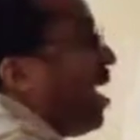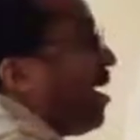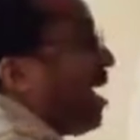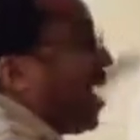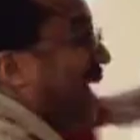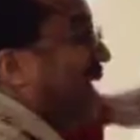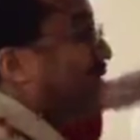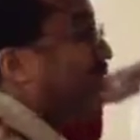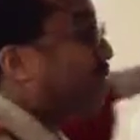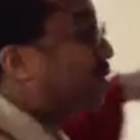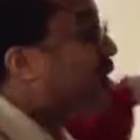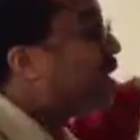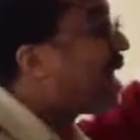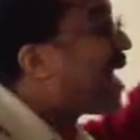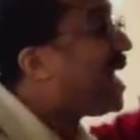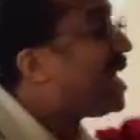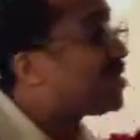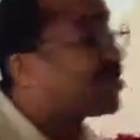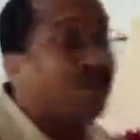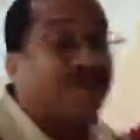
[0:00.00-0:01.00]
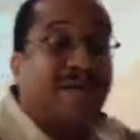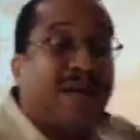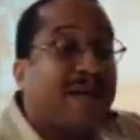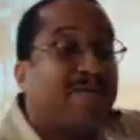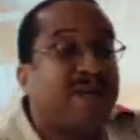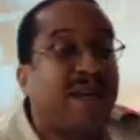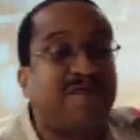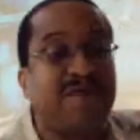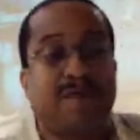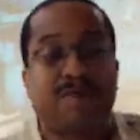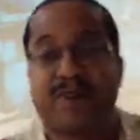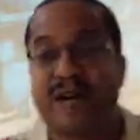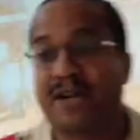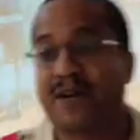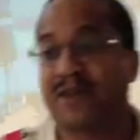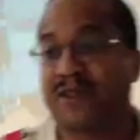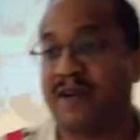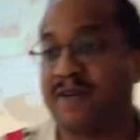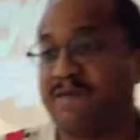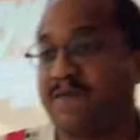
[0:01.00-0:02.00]
are as good as or maybe even
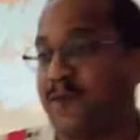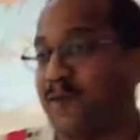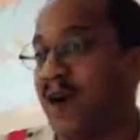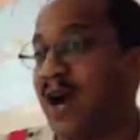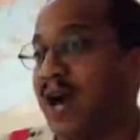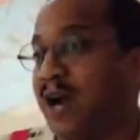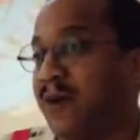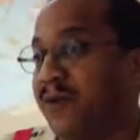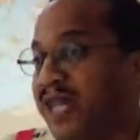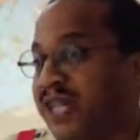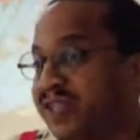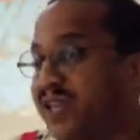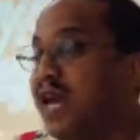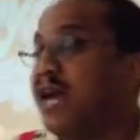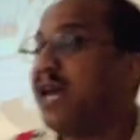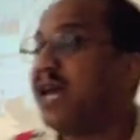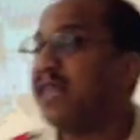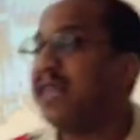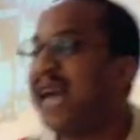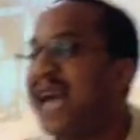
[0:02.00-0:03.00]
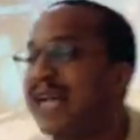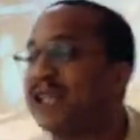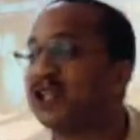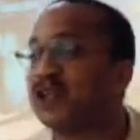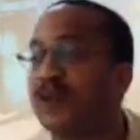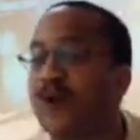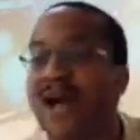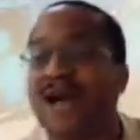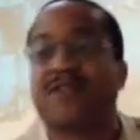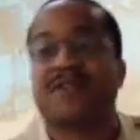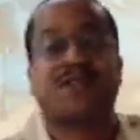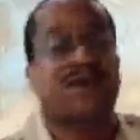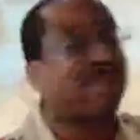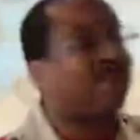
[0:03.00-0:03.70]
better than Ferraris. That tractor